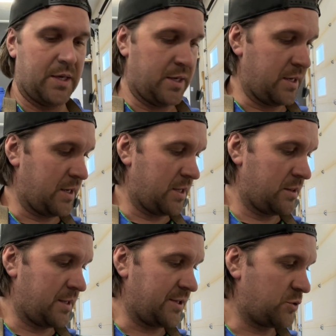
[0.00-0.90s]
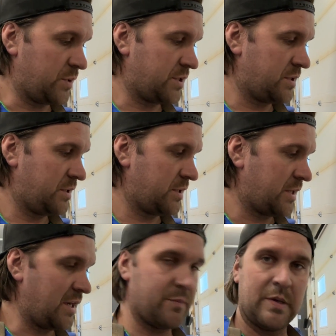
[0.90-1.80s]
and that's what's gonna
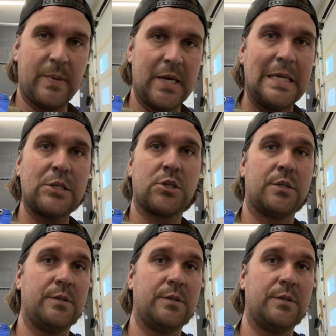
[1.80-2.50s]
kind of be my hitch.